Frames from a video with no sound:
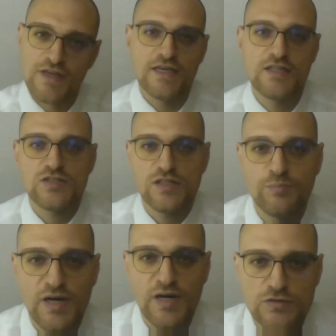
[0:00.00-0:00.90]
is
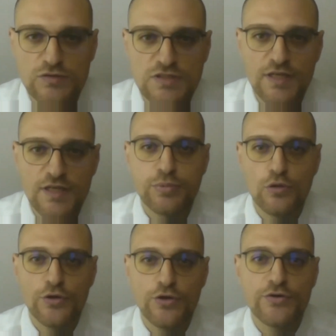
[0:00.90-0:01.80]
about
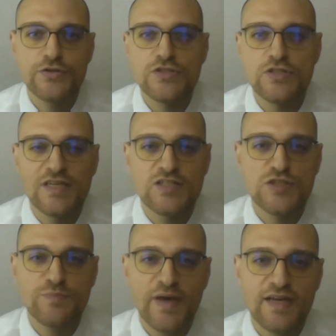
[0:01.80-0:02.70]
employers
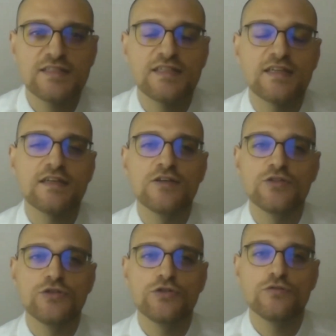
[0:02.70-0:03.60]
expecting
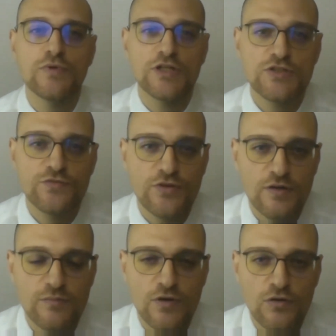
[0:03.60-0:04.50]
too much
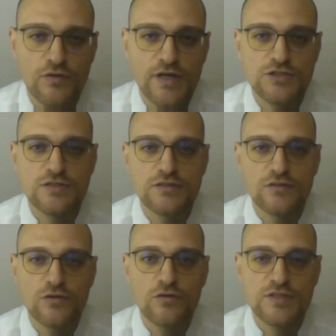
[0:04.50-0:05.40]
from
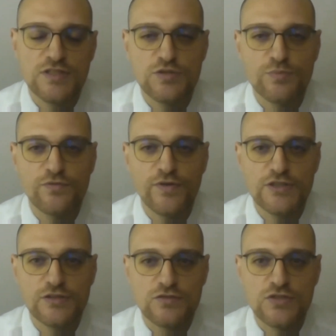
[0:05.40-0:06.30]
OSH
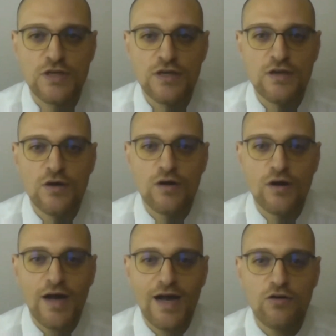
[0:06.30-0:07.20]
professionals.
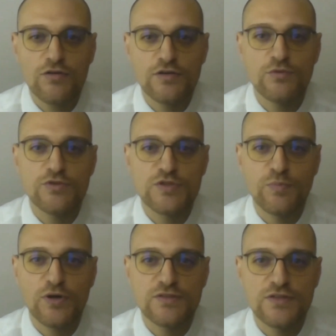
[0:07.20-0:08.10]
How can we
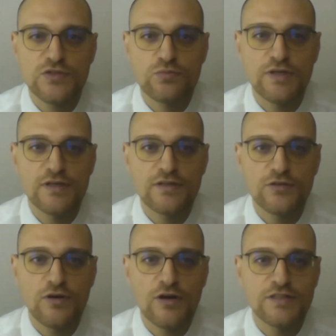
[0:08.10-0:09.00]
respond to this when, you
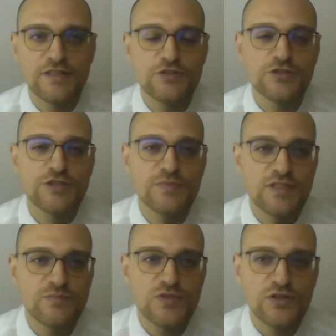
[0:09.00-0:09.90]
know, our leadership
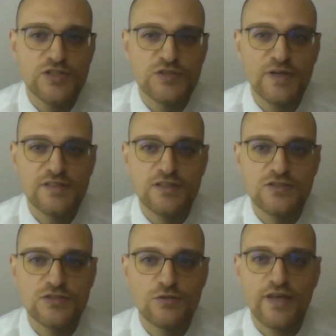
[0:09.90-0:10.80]
teams are expecting us
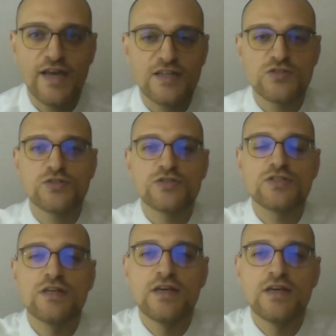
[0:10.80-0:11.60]
to know the answers,